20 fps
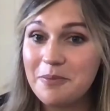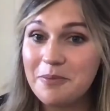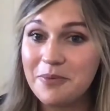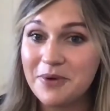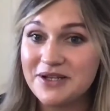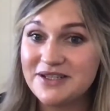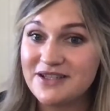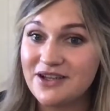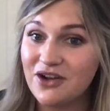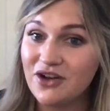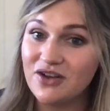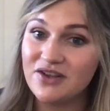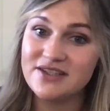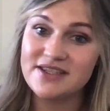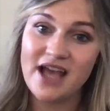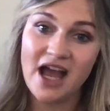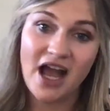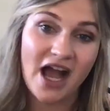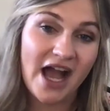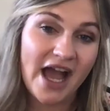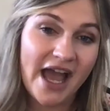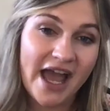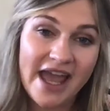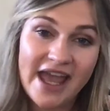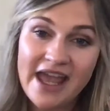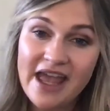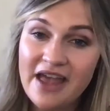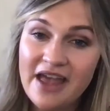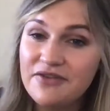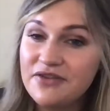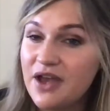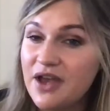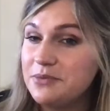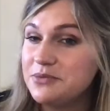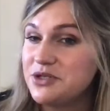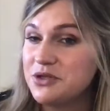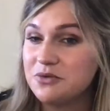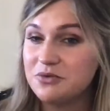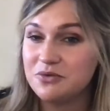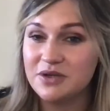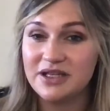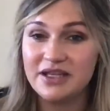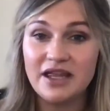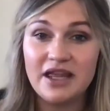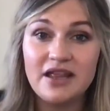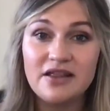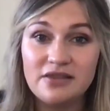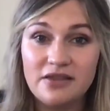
Boys and girls, I have come to really